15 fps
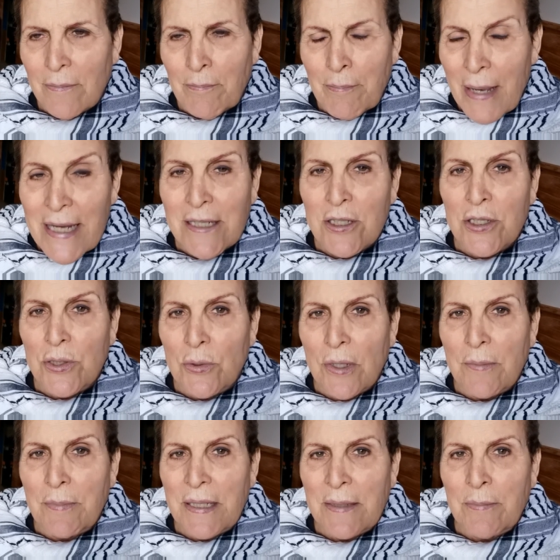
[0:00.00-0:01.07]
make
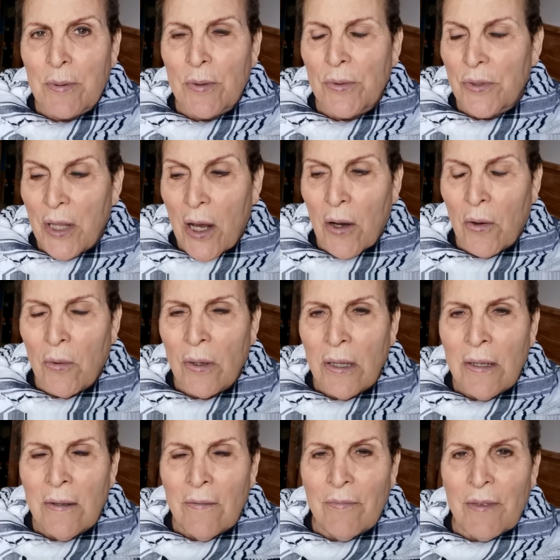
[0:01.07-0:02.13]
sure people know
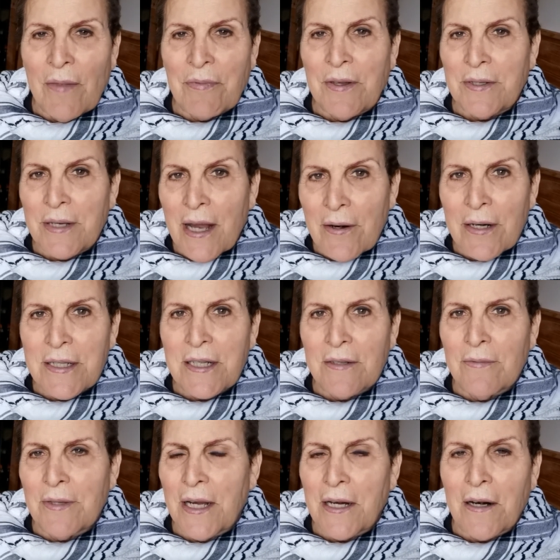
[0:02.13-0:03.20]
that the
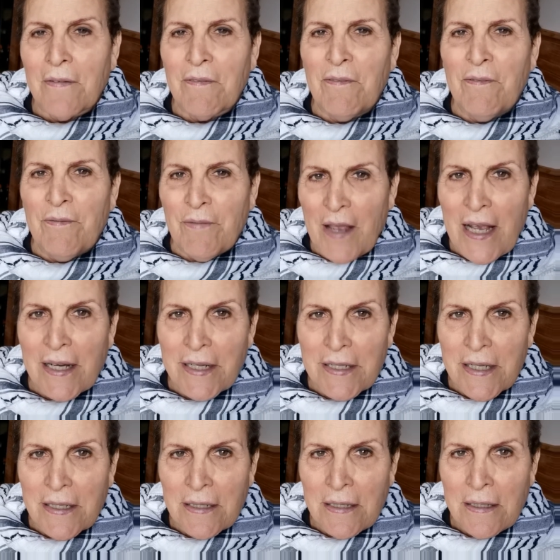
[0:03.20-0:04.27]
narrative they are
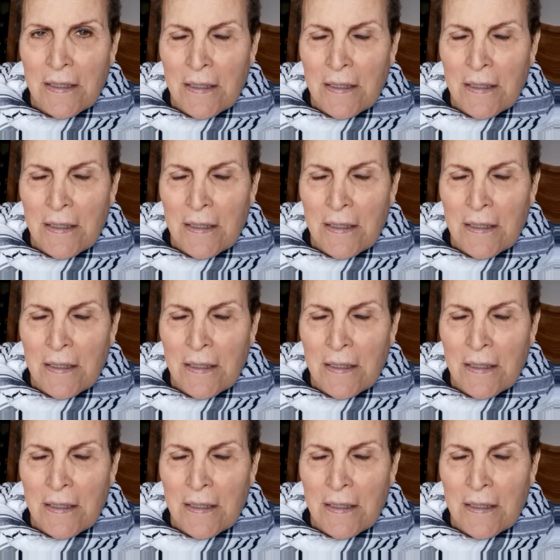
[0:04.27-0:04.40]
fed